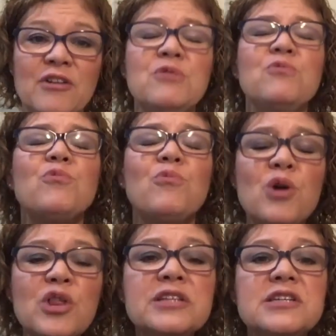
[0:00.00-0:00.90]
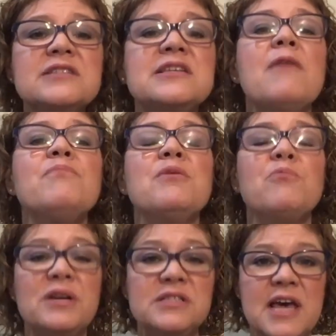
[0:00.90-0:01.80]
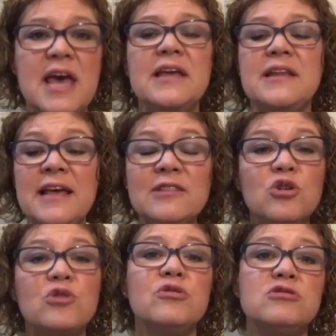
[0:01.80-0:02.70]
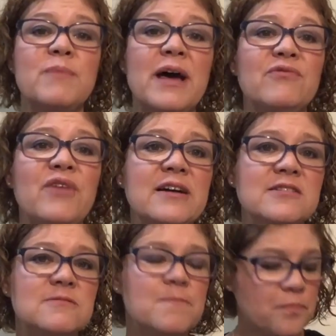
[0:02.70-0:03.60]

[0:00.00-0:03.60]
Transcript: It really does help them retain and learn those math facts.